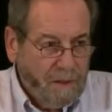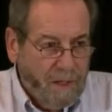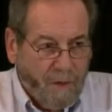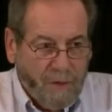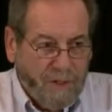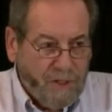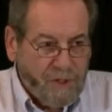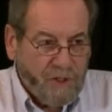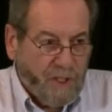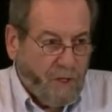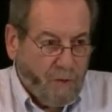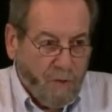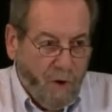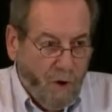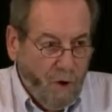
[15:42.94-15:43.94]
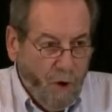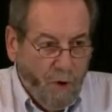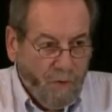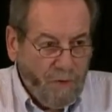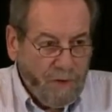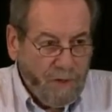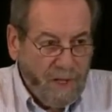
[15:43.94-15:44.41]
Are we just going to roll
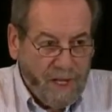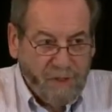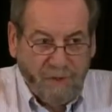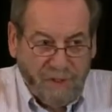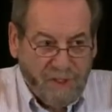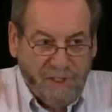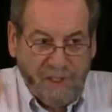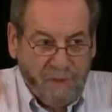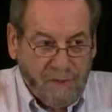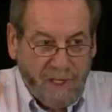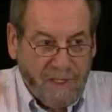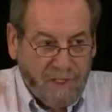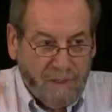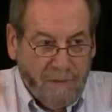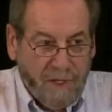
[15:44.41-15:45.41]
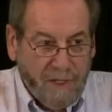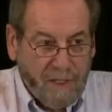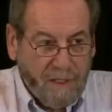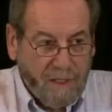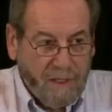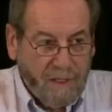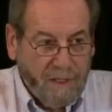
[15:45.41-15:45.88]
over? And that's what it seems like to me.